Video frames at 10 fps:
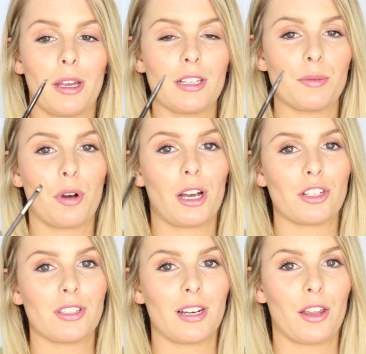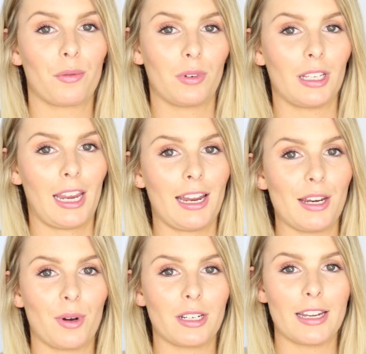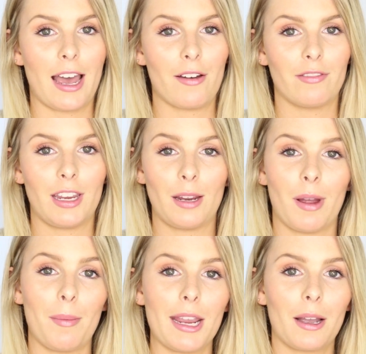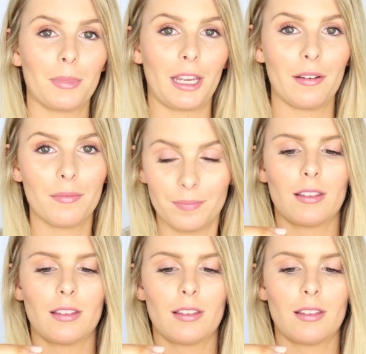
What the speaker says: but this brush is another really handy one to have in my makeup kit.